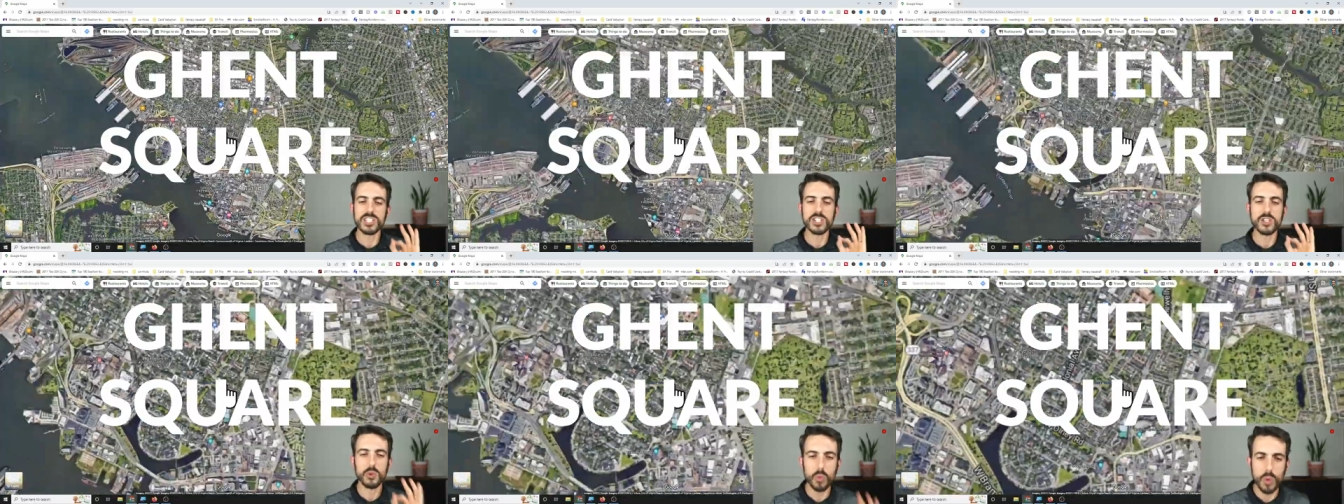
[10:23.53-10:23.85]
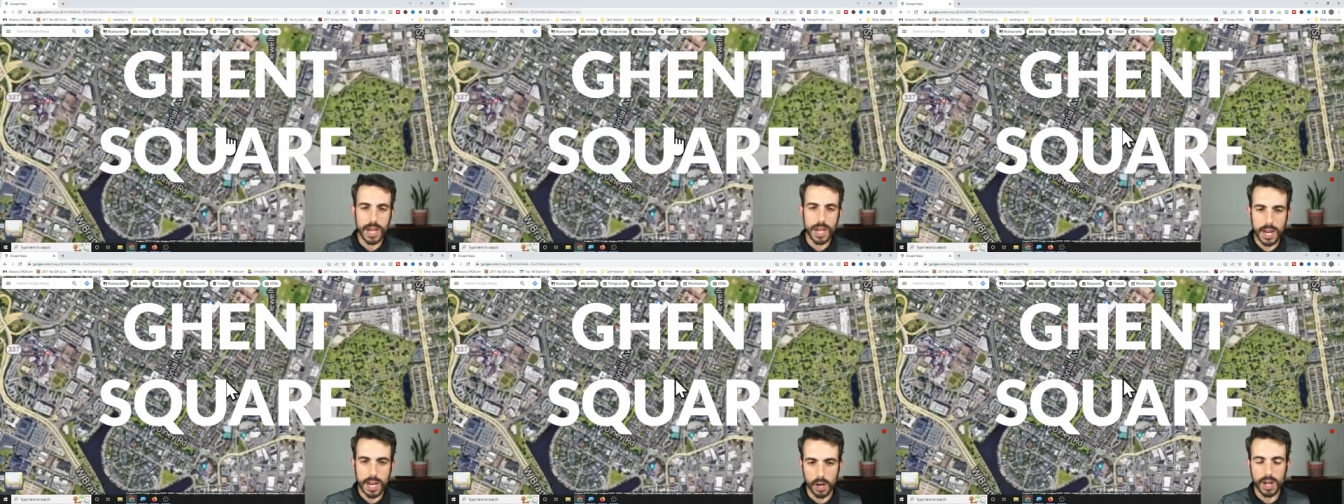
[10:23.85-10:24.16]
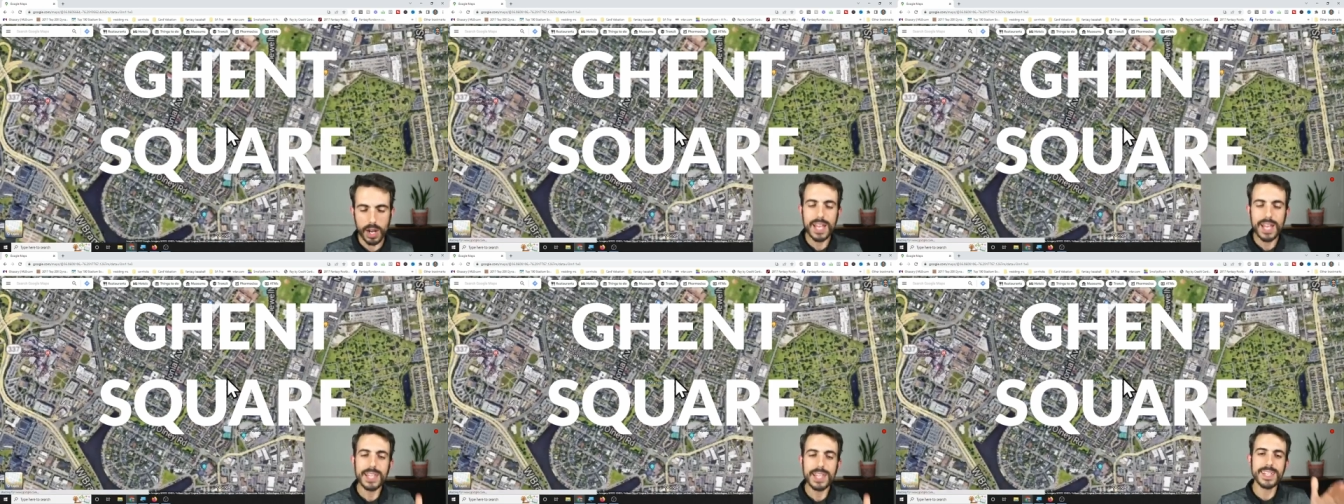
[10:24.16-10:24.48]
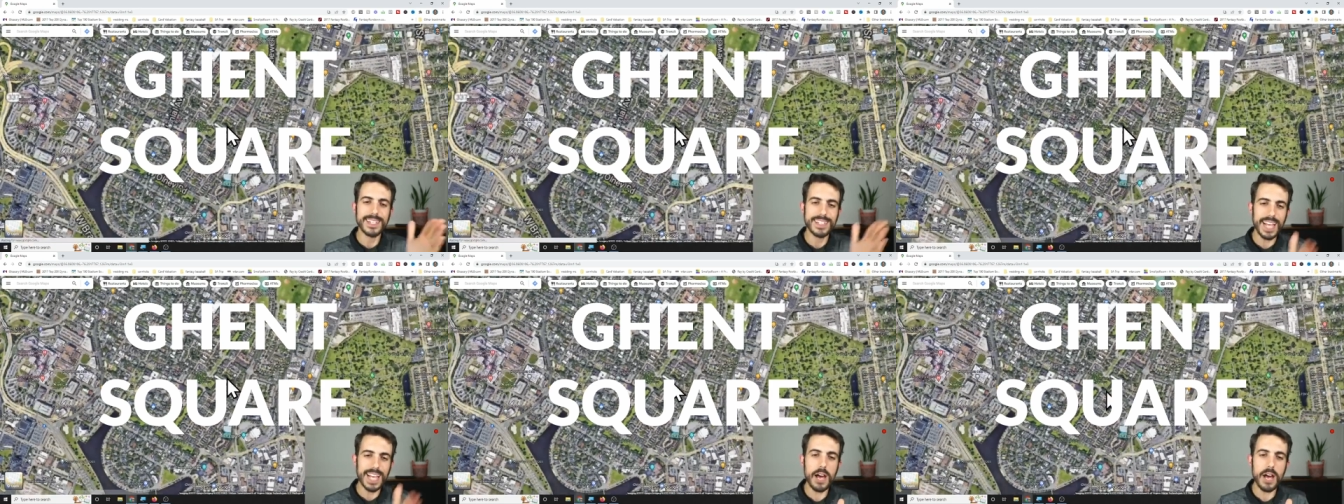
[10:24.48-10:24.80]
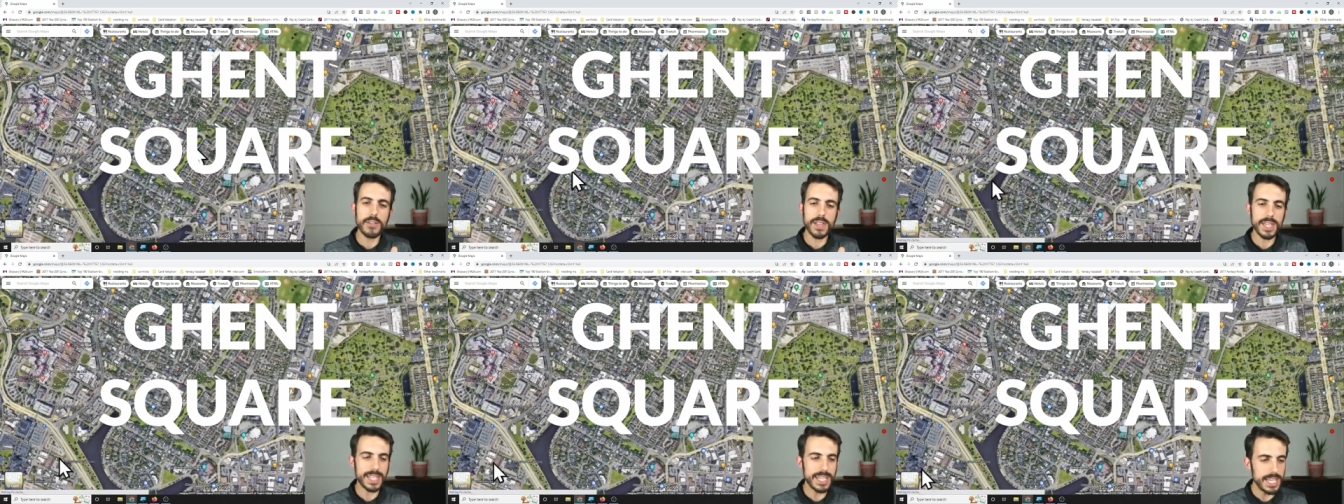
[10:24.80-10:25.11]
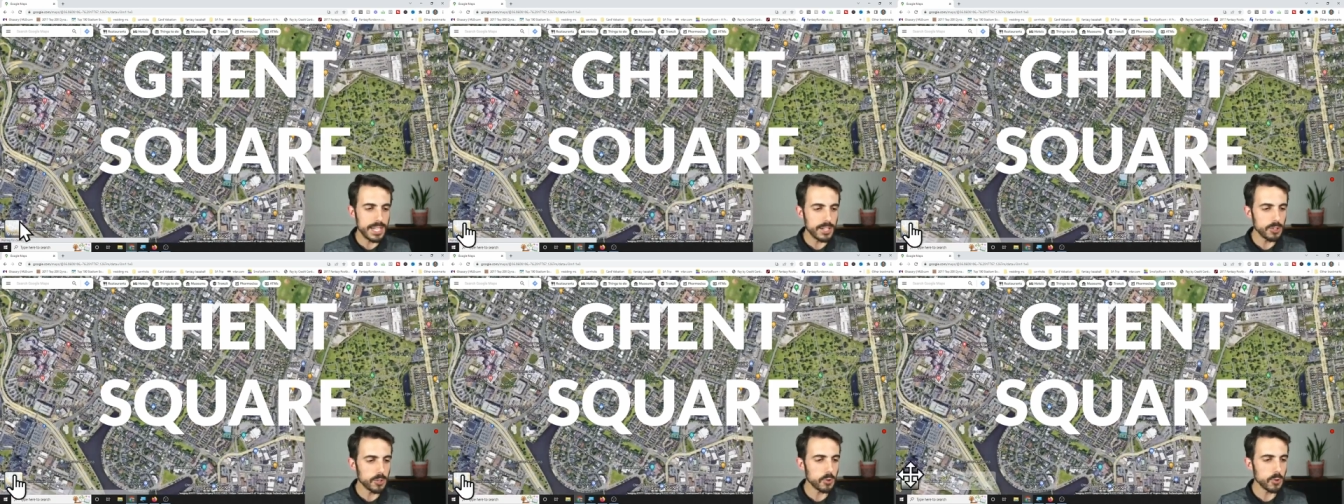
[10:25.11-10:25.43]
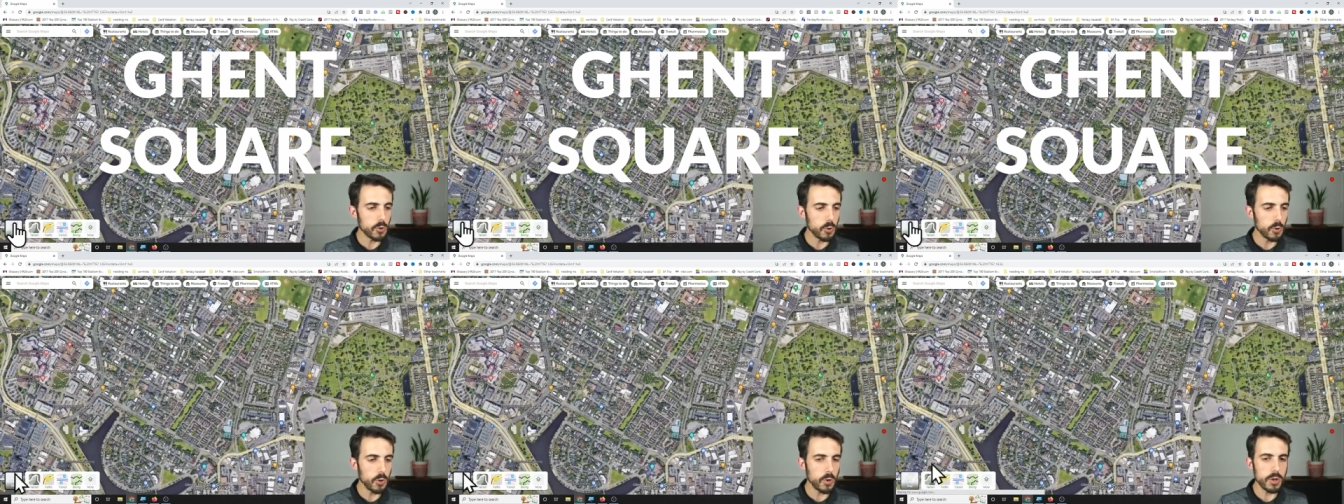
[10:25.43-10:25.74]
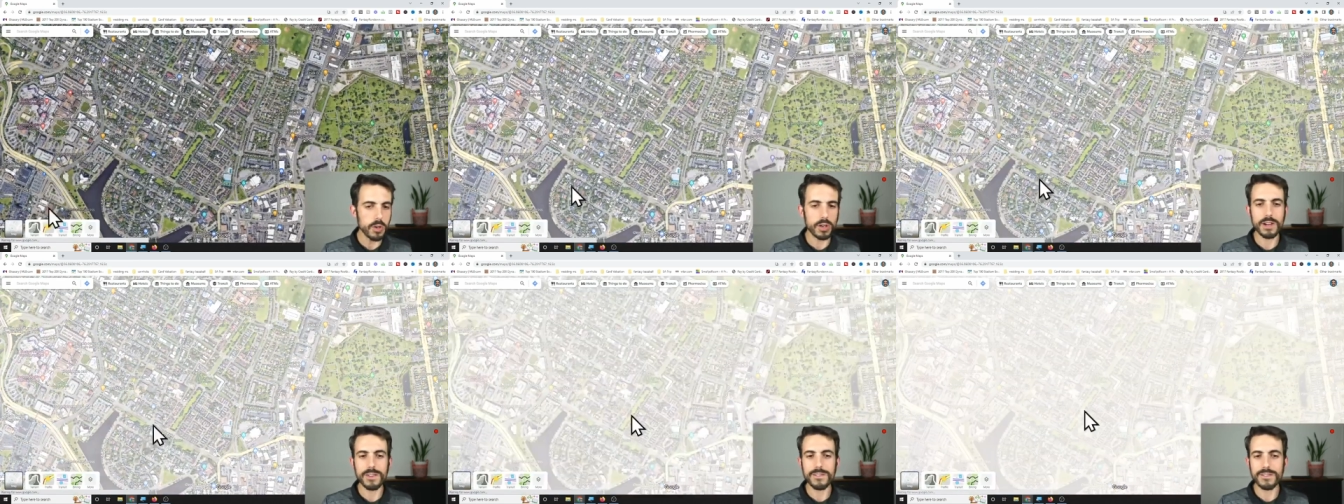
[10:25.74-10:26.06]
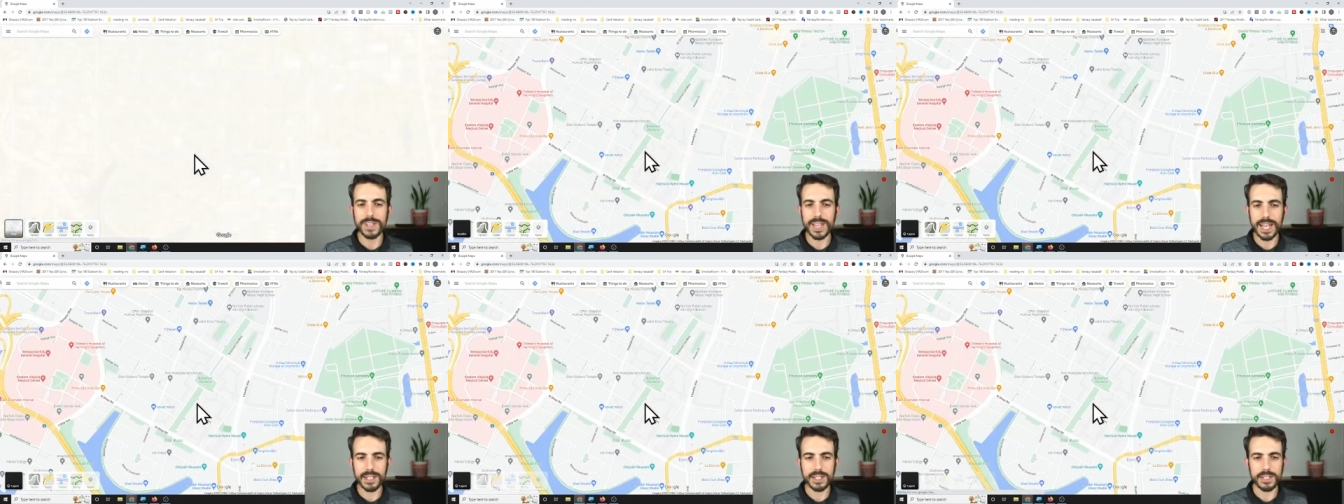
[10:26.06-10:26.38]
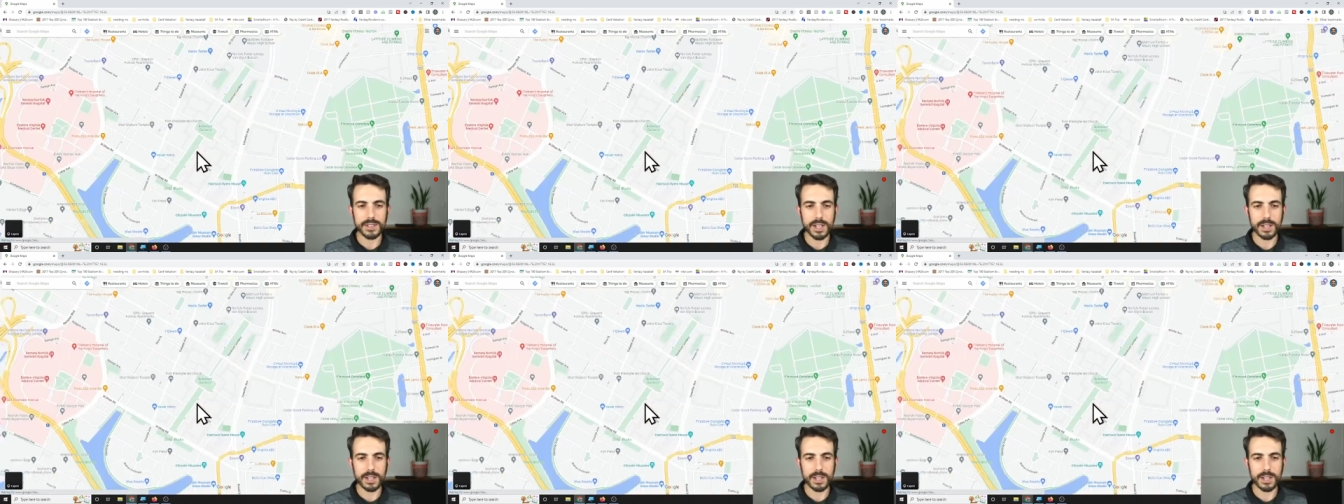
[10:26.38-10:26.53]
Square, the southeastern corner of Ghent,